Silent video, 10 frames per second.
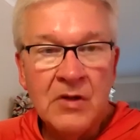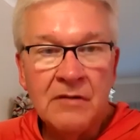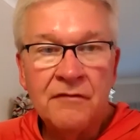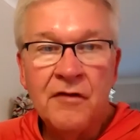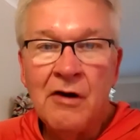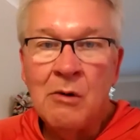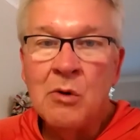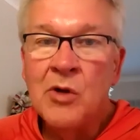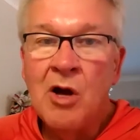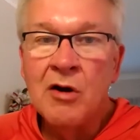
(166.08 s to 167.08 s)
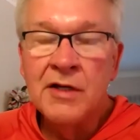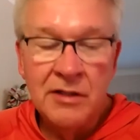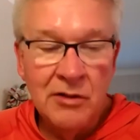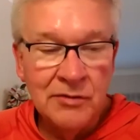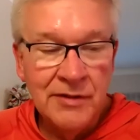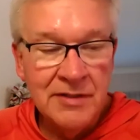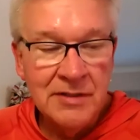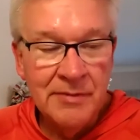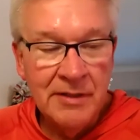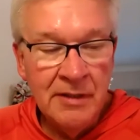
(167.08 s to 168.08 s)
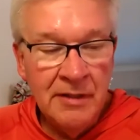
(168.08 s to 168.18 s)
figure out where we are in the Old Testament.